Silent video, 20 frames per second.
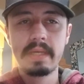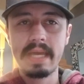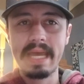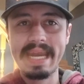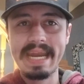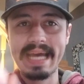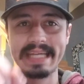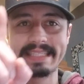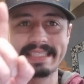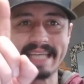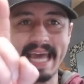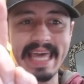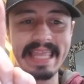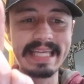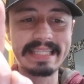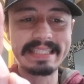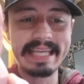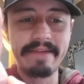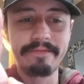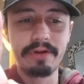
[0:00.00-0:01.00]
And I say
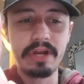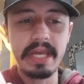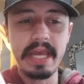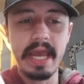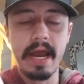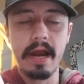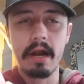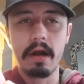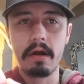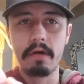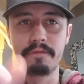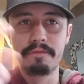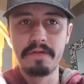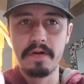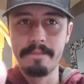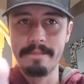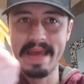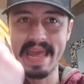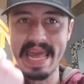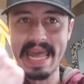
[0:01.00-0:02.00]
this every year, for
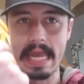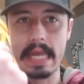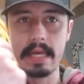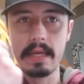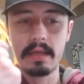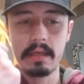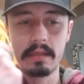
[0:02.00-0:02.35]
me,